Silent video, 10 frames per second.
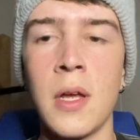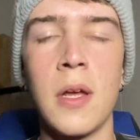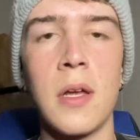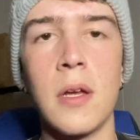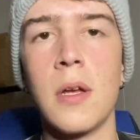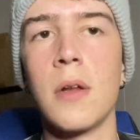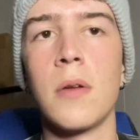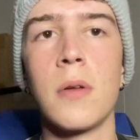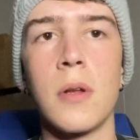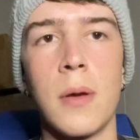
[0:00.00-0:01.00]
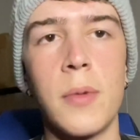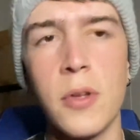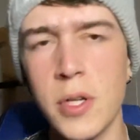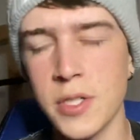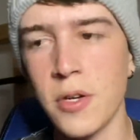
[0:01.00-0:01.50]
And, I mean, they're
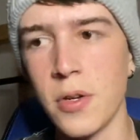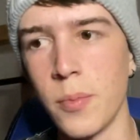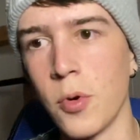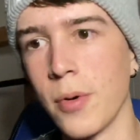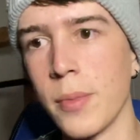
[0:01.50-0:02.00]
not scary anymore,